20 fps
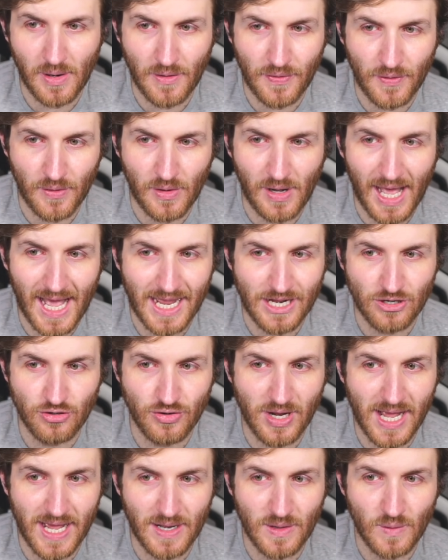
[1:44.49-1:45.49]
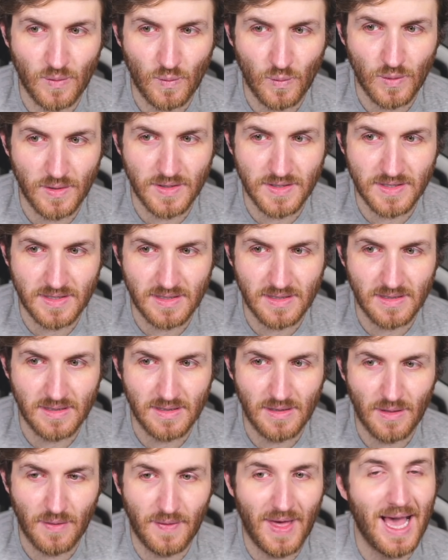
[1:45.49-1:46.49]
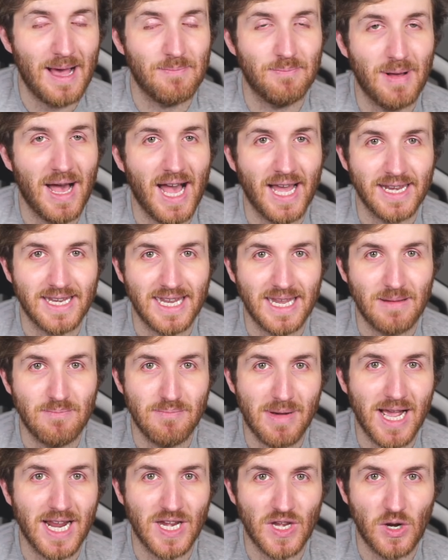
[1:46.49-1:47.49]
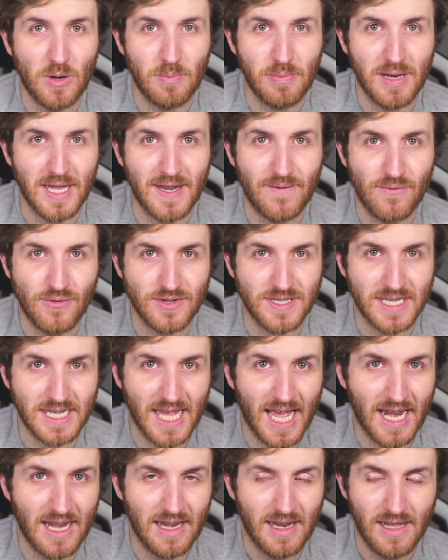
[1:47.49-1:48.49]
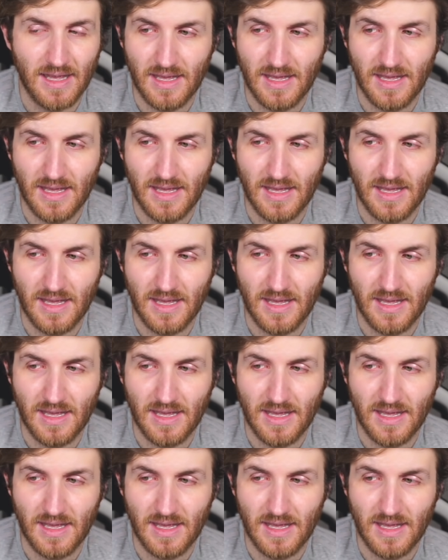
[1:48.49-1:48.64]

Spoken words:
I thought Adrian was that bad, he might not play for us again.